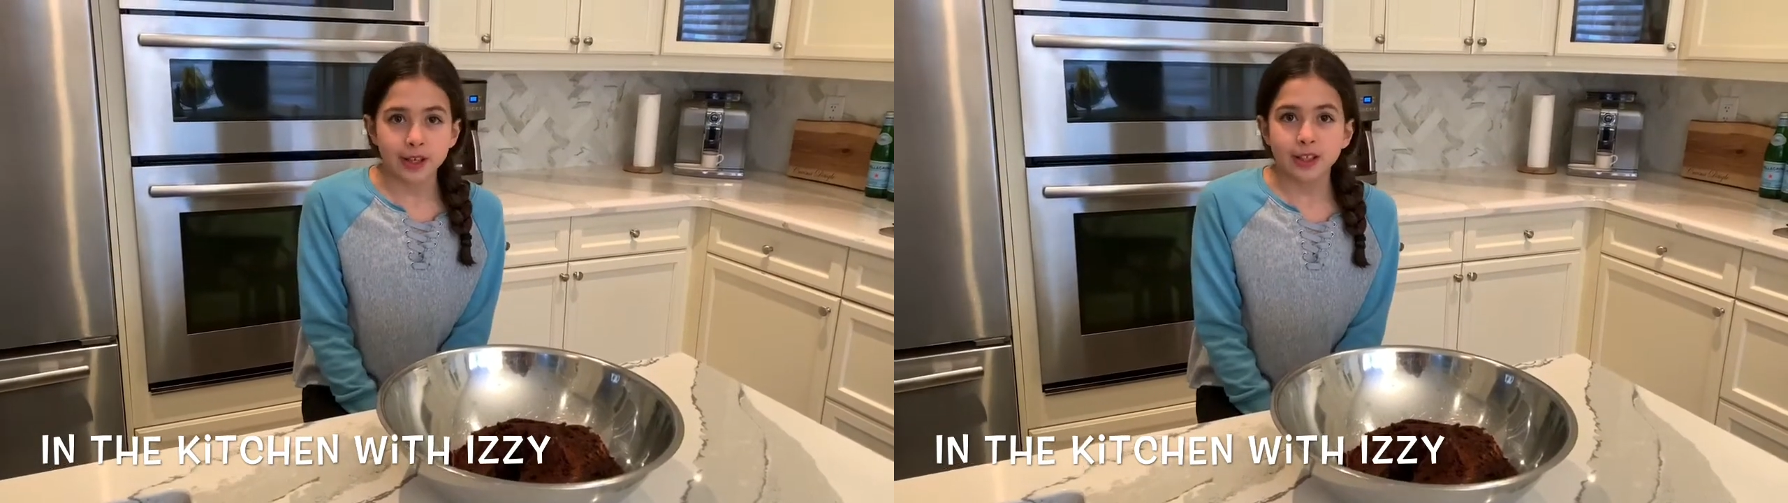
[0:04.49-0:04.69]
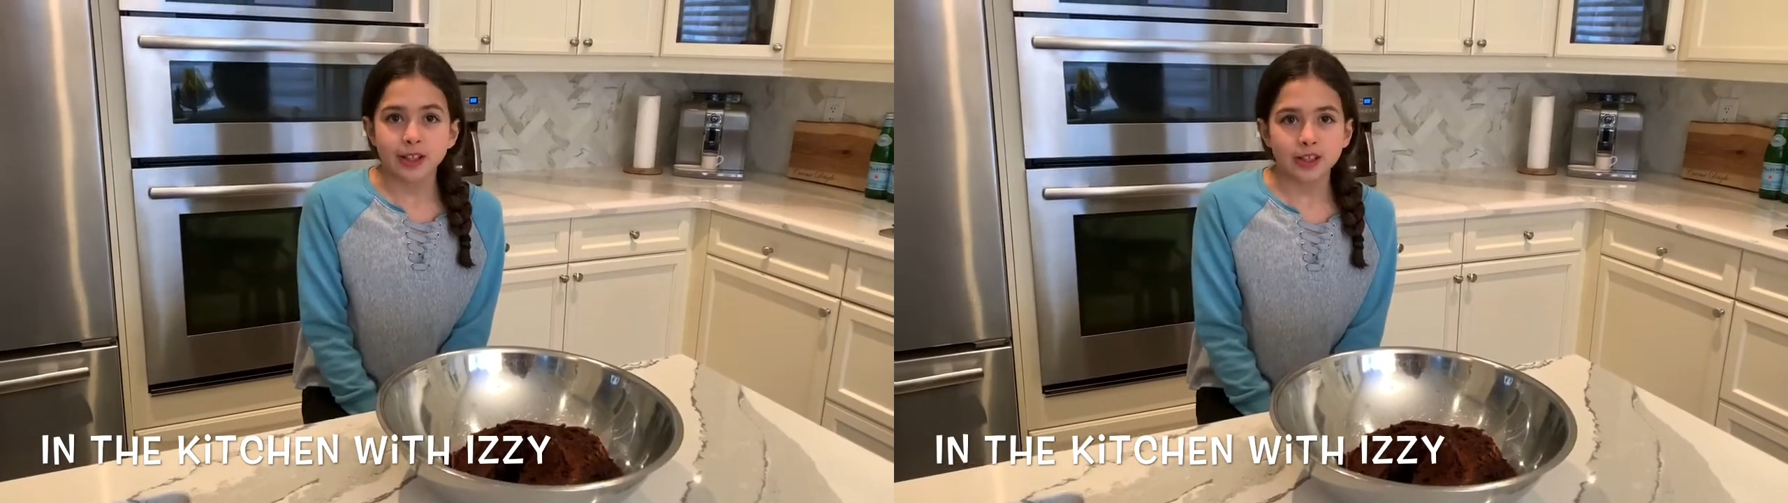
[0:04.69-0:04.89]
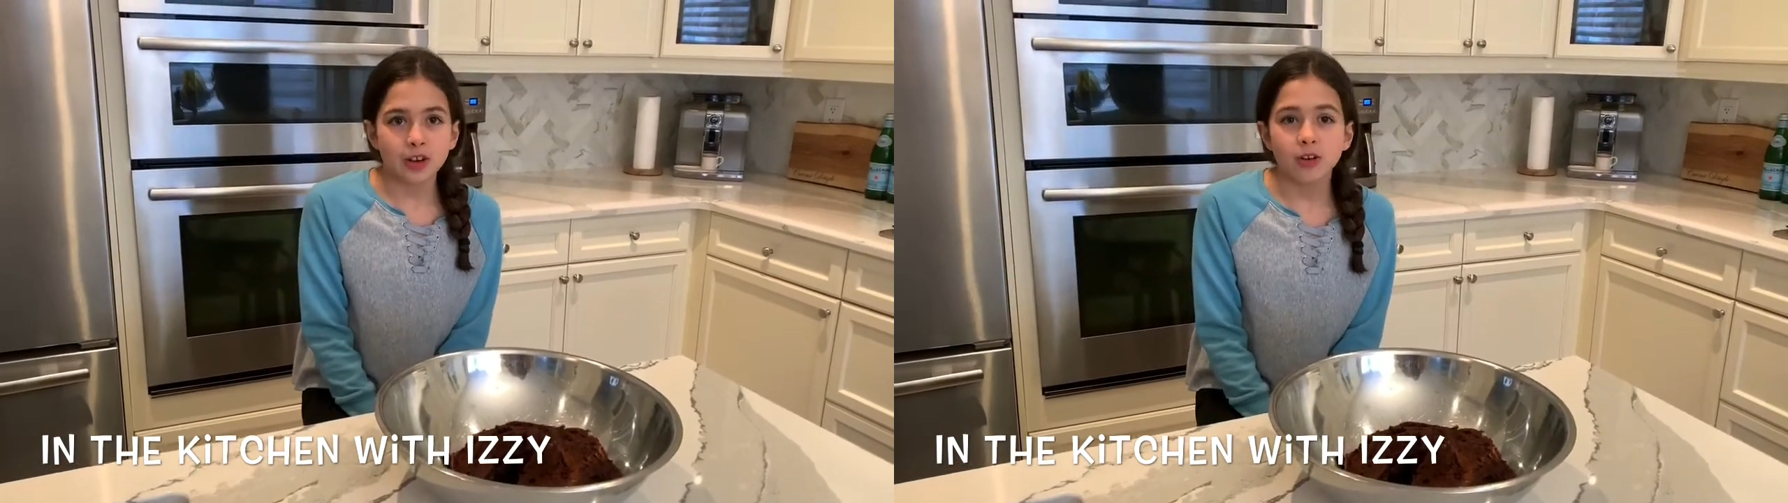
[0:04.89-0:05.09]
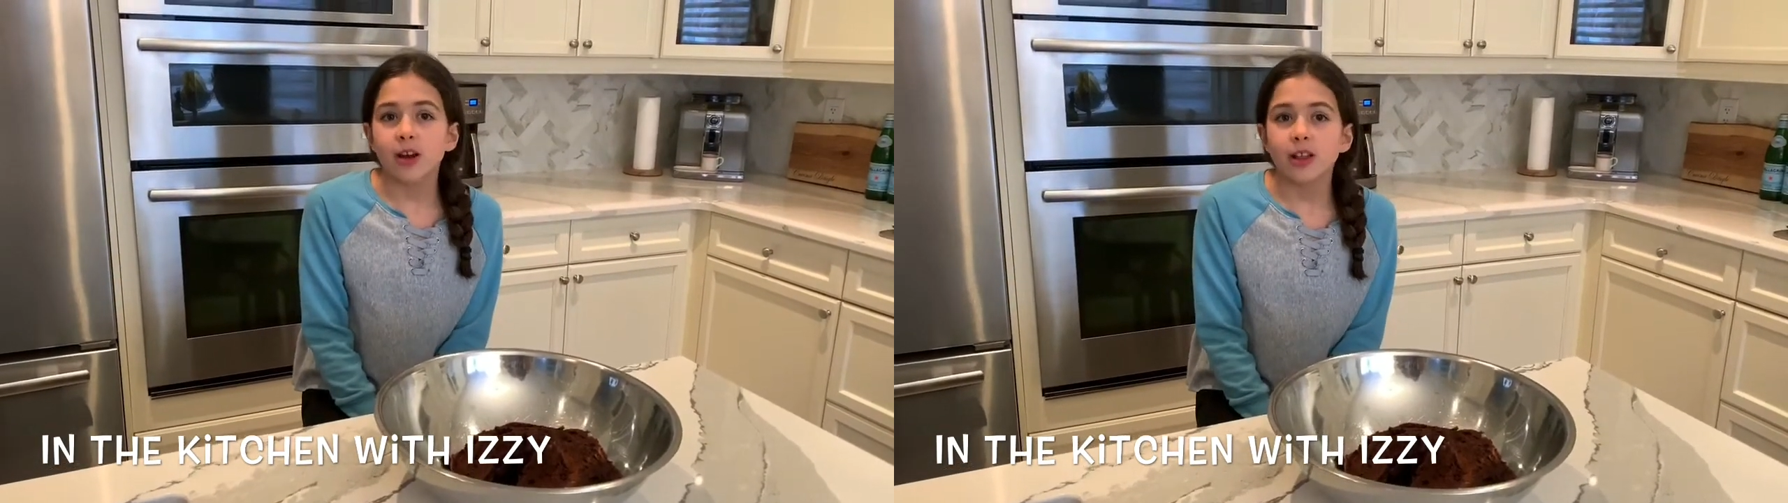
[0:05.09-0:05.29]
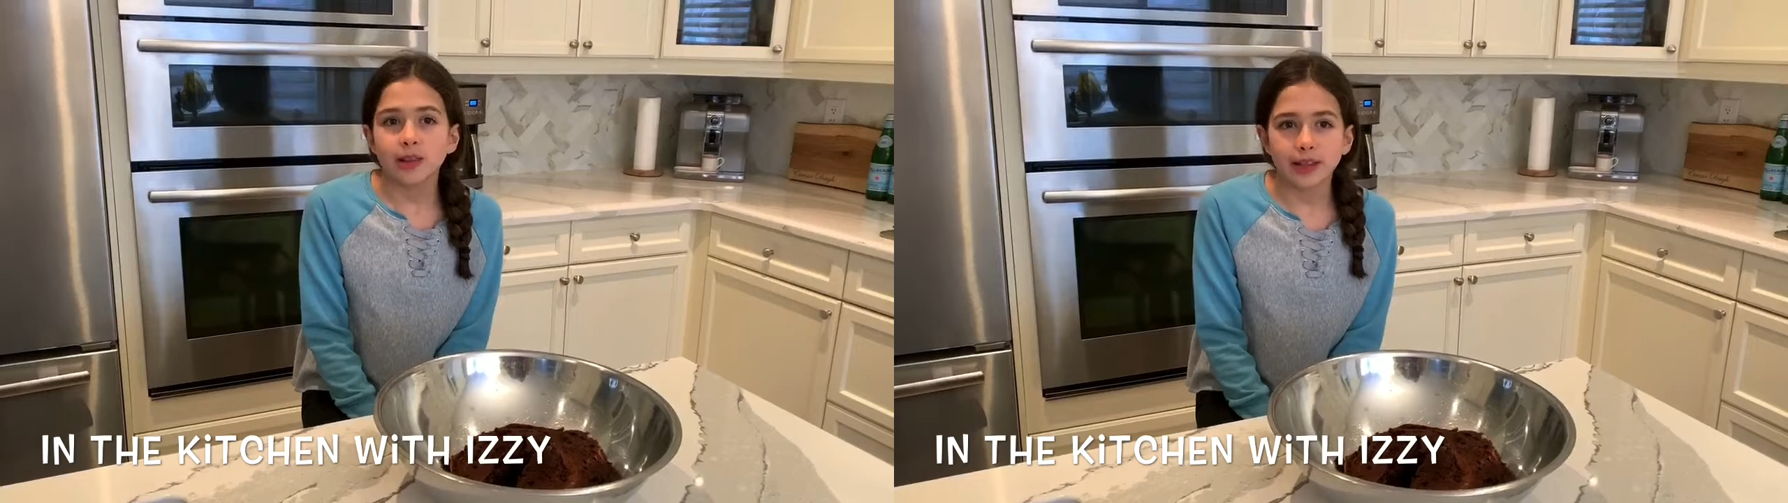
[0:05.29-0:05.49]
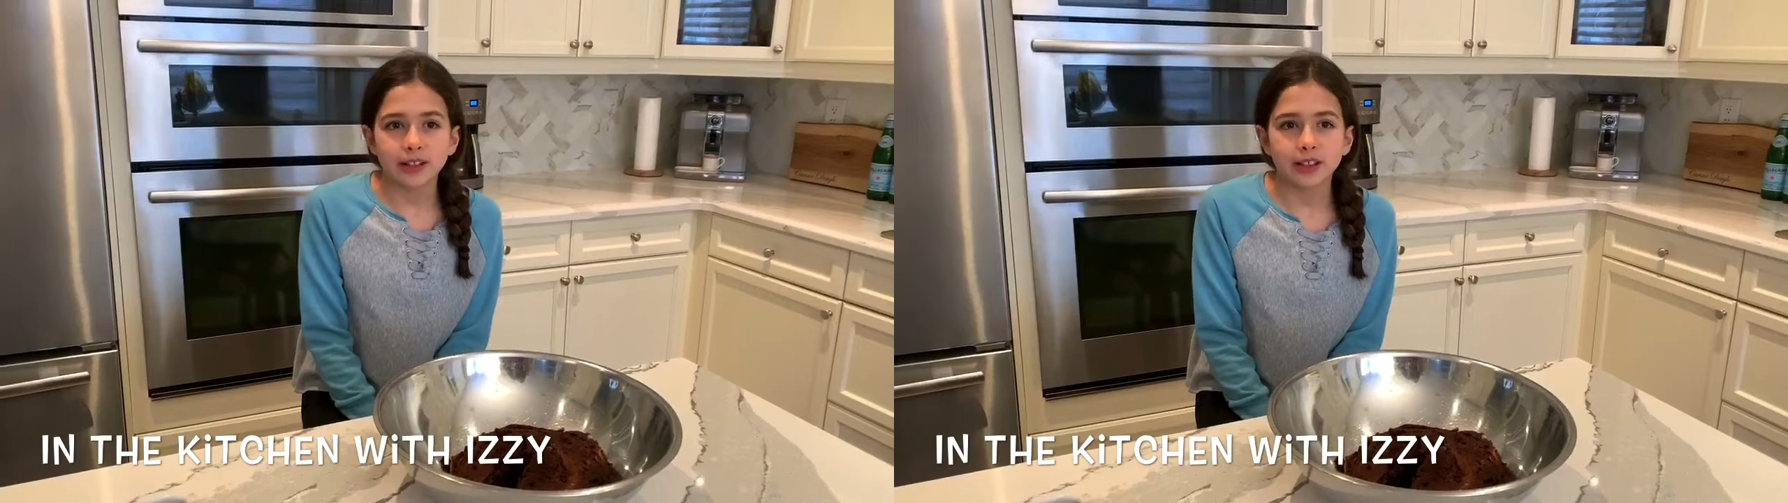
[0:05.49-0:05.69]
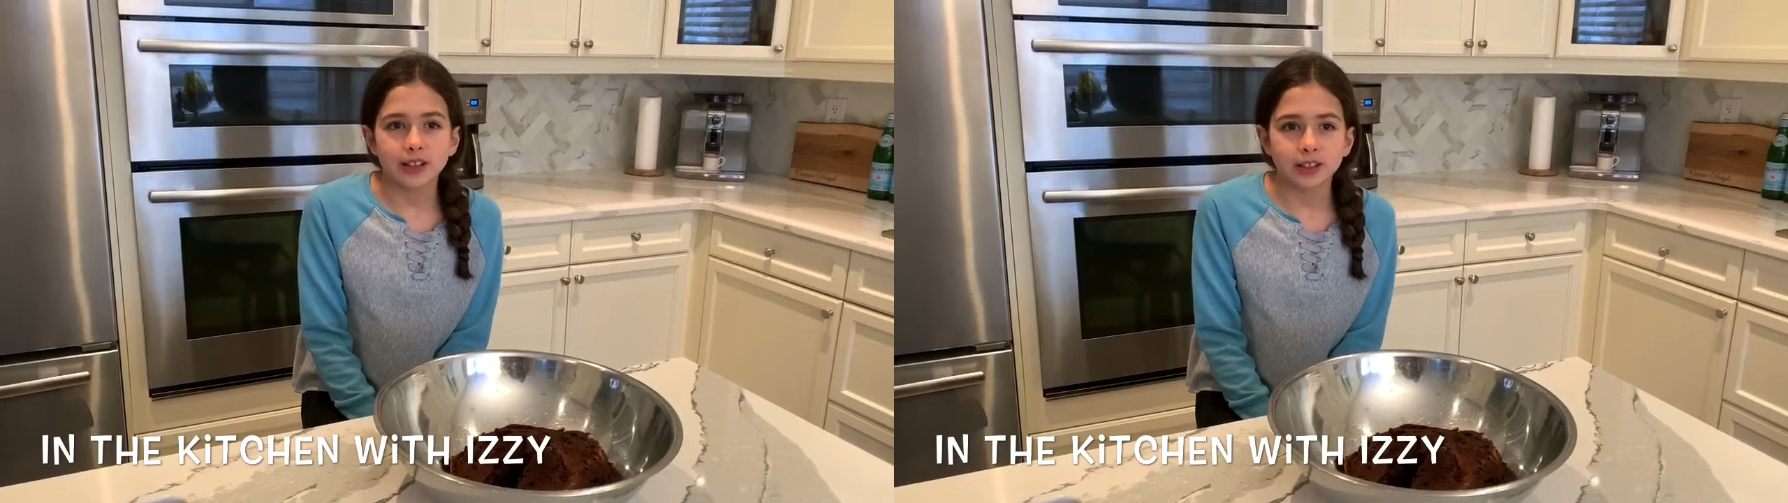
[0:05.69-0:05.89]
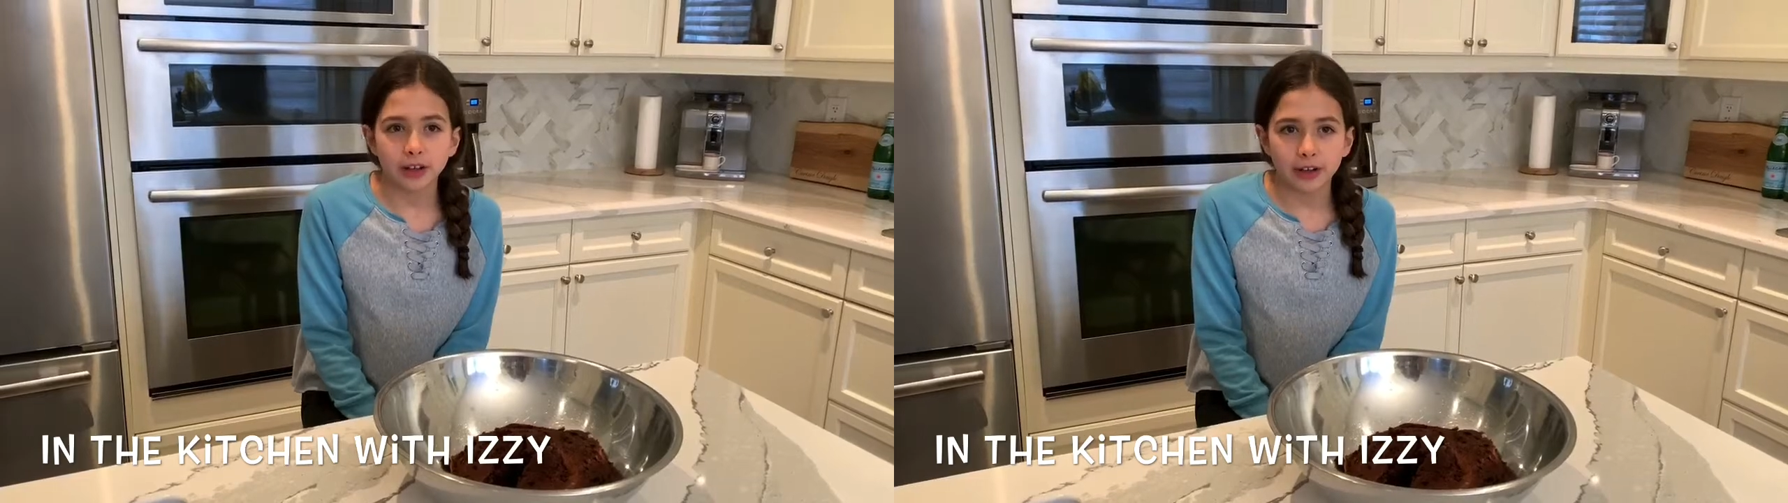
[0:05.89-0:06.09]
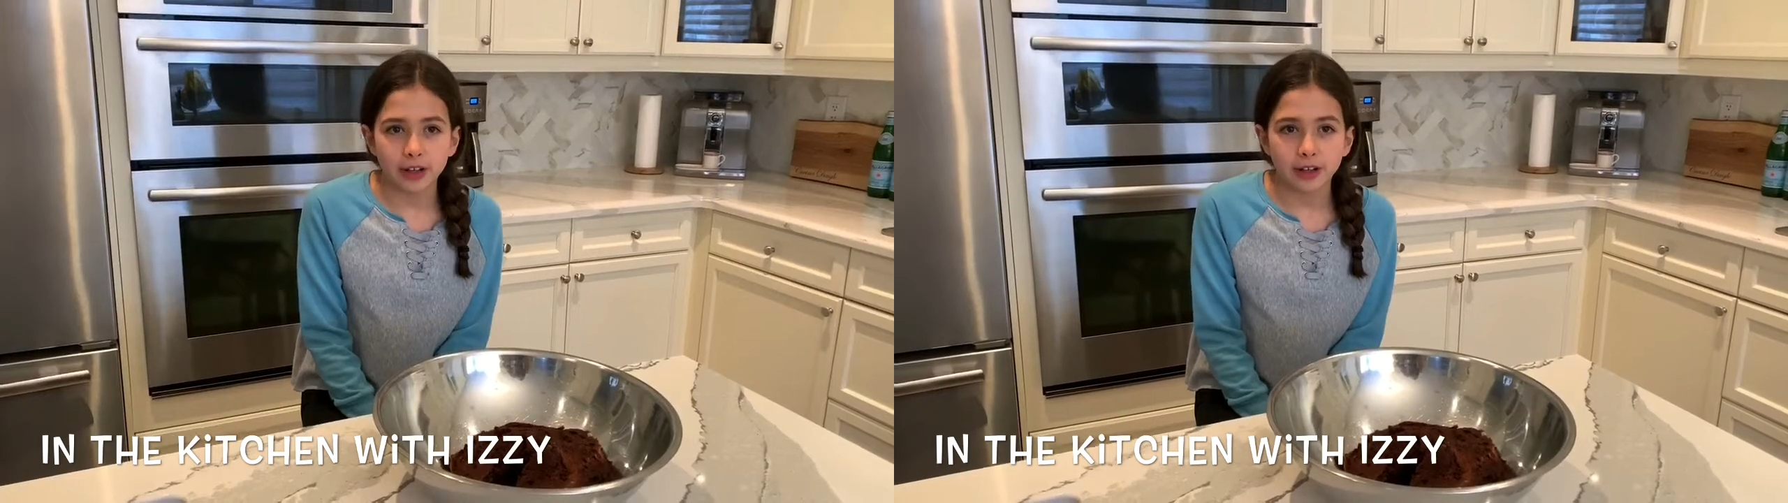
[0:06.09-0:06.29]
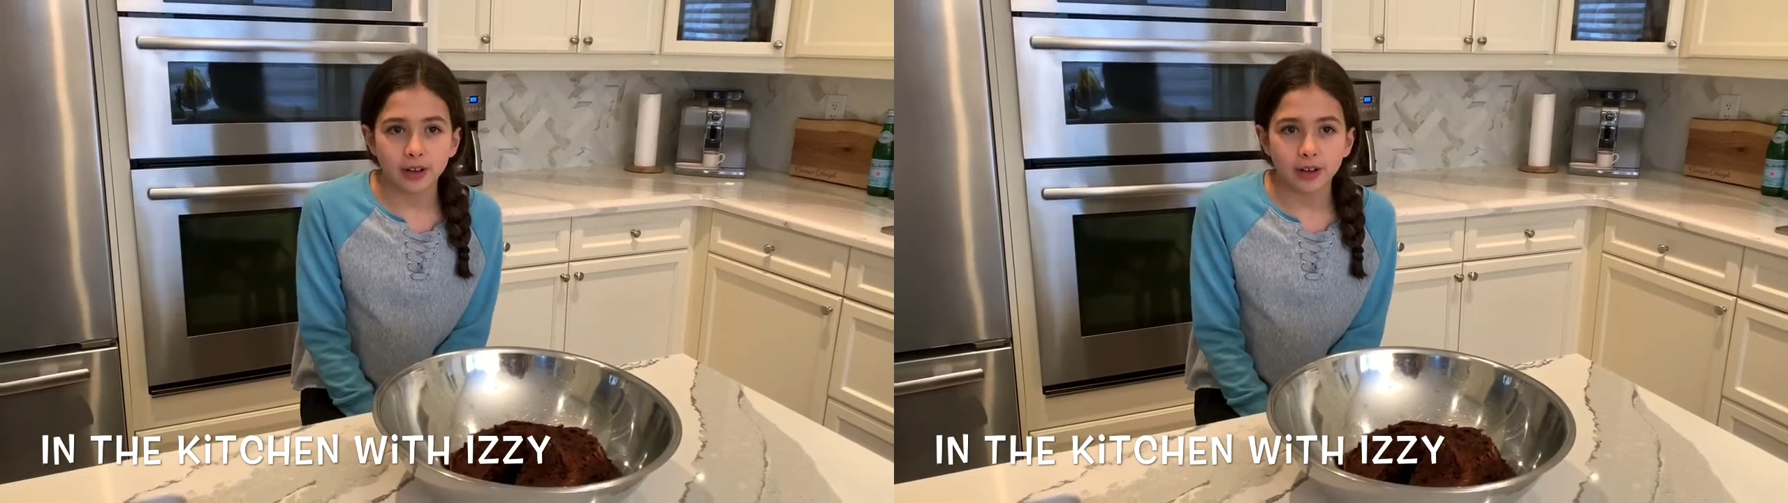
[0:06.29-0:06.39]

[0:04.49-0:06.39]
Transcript: So let's get started.